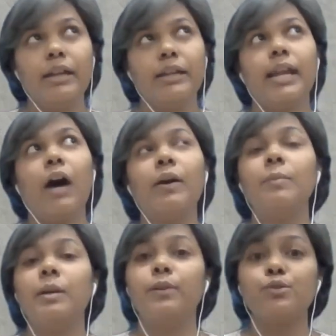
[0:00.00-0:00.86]
now I'm
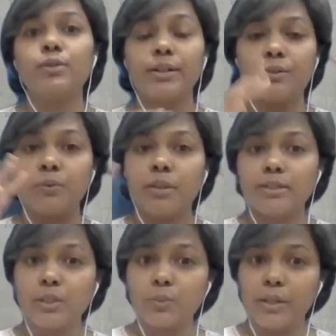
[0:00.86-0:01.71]
able to control the
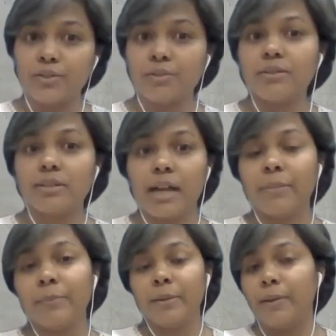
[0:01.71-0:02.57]
situations jahan
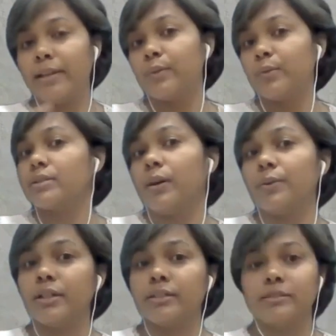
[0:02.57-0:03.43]
pe pehle gussa ho
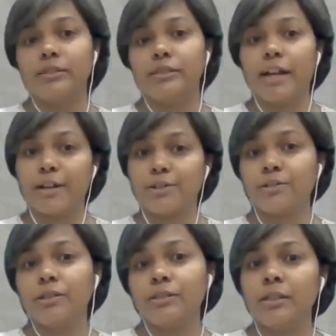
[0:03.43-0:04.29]
jati thi, reaction
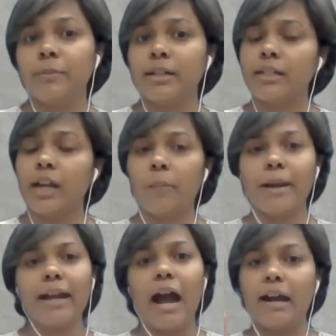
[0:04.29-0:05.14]
deti thi, but now
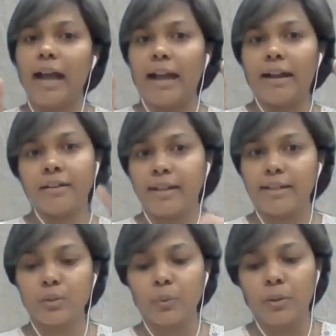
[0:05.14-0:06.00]
my anger
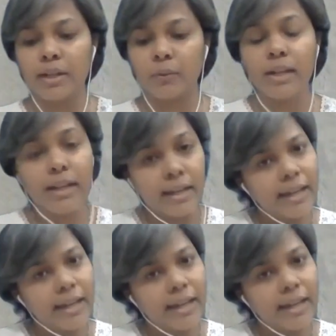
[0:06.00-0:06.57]
has cooled down,